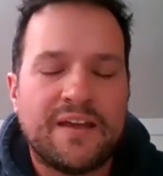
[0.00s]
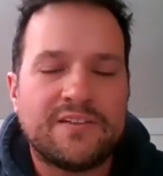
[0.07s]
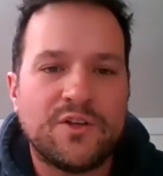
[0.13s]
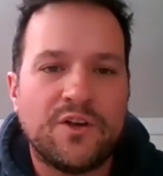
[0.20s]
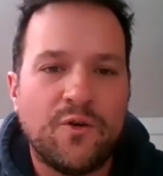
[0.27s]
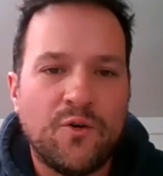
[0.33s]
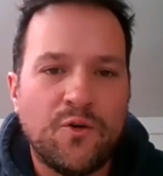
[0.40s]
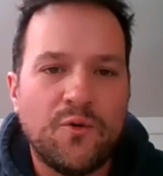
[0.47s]

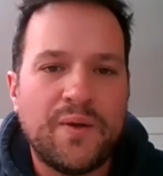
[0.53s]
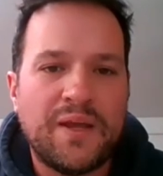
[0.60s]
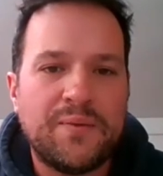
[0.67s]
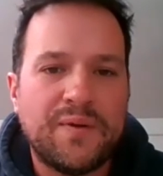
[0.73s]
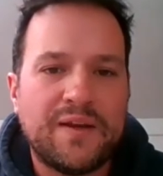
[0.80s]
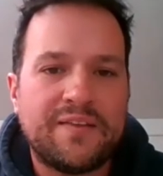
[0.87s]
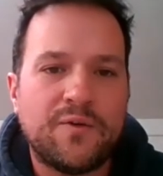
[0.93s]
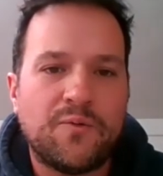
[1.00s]
to all
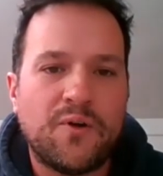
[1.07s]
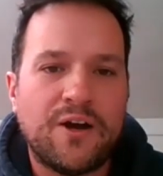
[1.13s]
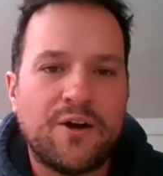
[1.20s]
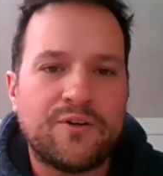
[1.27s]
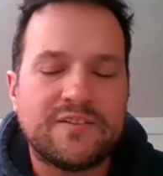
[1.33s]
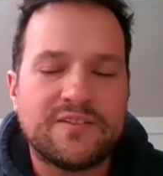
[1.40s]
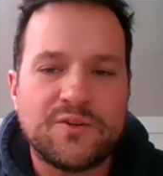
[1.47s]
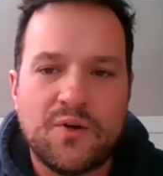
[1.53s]
people in the
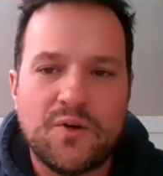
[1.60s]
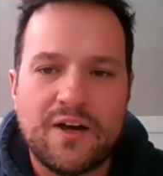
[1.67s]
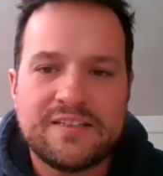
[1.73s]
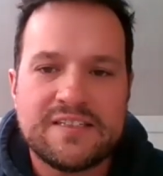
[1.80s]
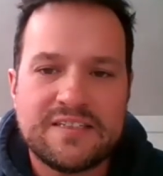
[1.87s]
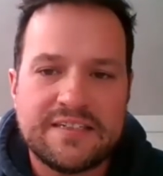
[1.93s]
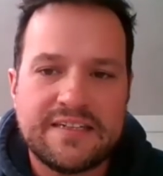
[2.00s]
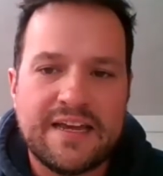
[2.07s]
world and to
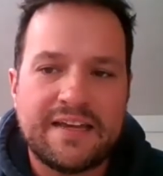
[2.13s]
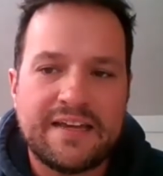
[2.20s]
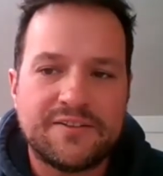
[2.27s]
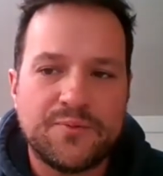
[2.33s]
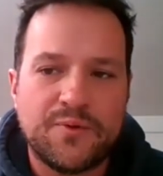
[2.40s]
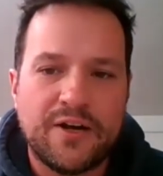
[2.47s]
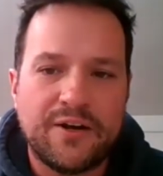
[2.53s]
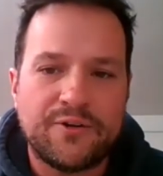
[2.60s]
us today
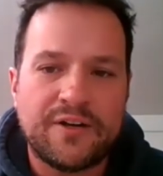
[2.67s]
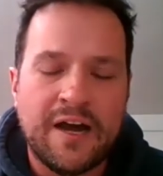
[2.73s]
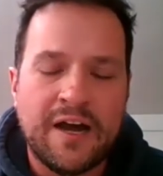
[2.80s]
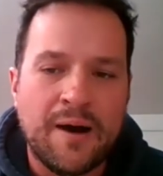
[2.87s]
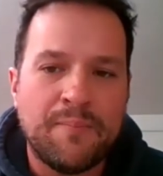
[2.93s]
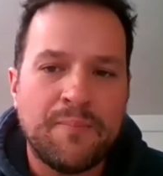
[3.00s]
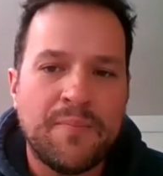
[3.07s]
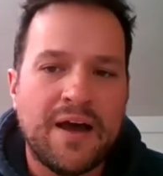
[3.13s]
as well.
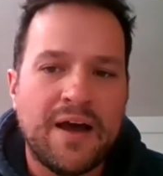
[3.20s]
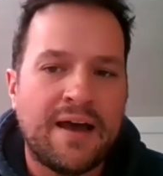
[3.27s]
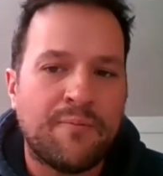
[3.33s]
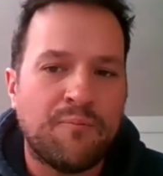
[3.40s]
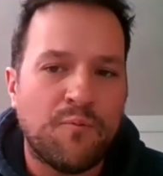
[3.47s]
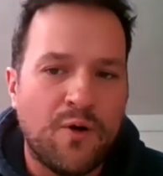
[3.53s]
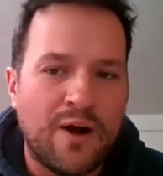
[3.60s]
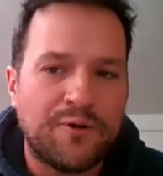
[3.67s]
Come
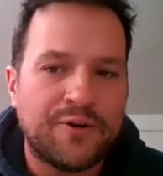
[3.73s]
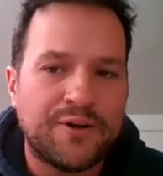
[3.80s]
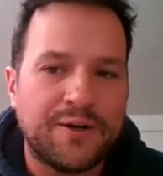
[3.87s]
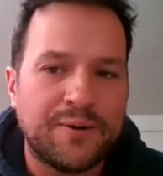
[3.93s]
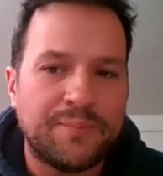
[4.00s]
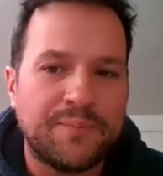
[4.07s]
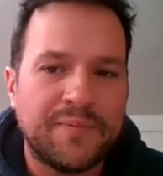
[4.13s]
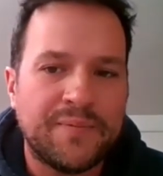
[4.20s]
and
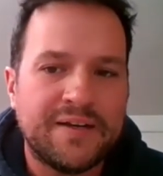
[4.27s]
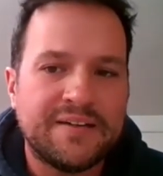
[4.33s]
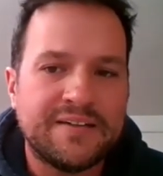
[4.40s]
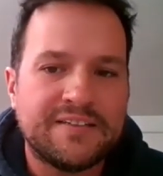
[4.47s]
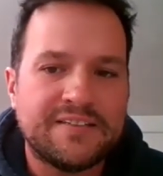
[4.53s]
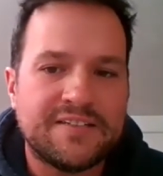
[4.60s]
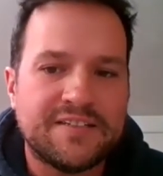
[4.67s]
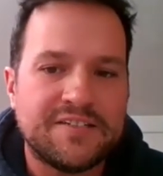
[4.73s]
welcome
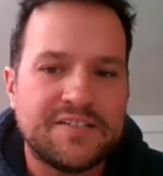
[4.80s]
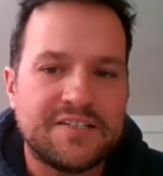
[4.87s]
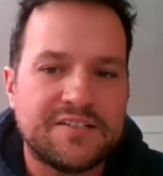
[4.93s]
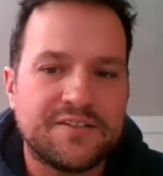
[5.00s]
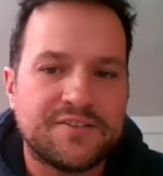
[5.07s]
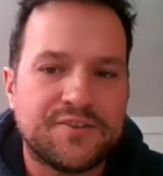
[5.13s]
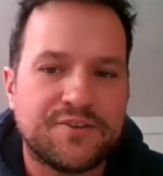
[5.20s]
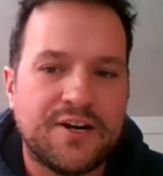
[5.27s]
to
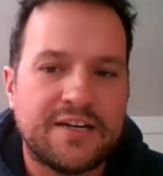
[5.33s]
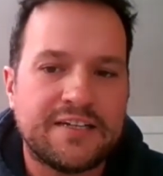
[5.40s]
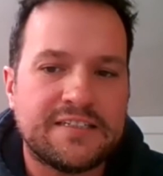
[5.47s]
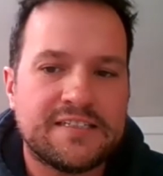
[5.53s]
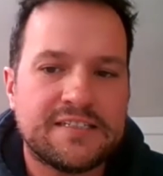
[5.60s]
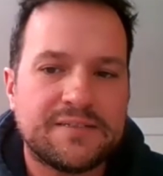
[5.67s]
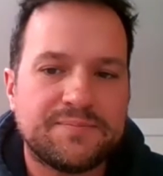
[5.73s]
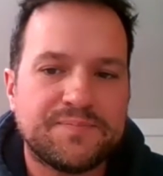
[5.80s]
Jesus
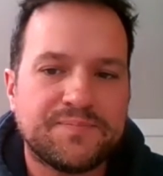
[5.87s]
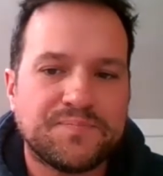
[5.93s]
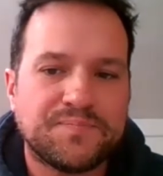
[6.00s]
Christ.